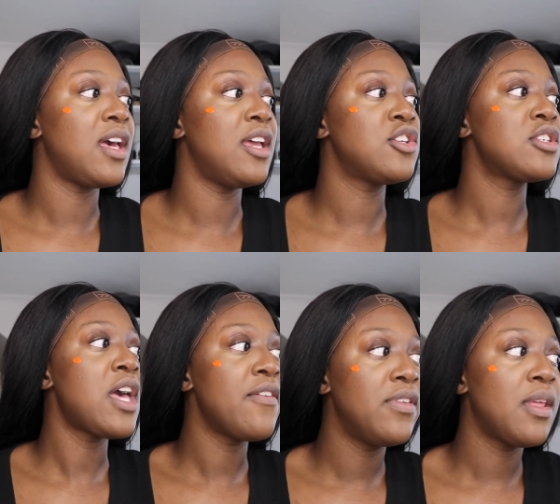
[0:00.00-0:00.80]
there just
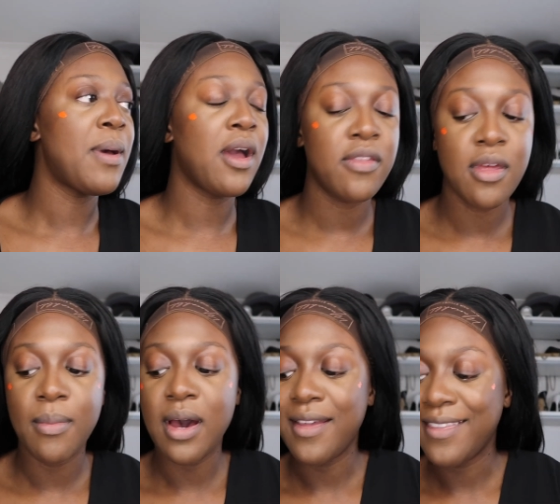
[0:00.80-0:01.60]
have in the back of their
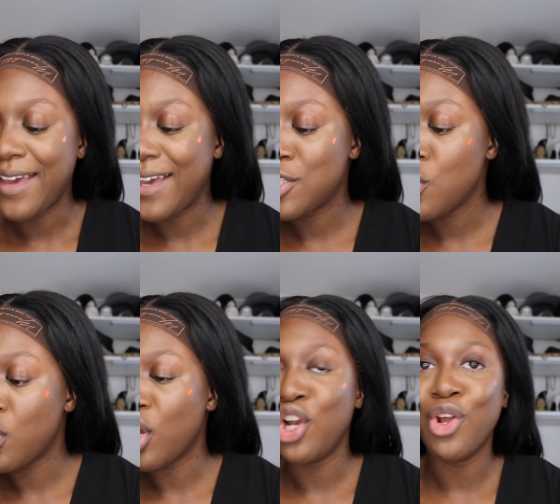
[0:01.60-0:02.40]
mind that it
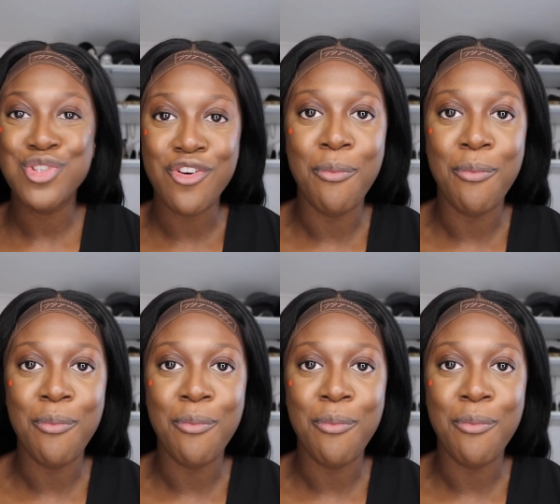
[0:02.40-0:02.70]
took a lot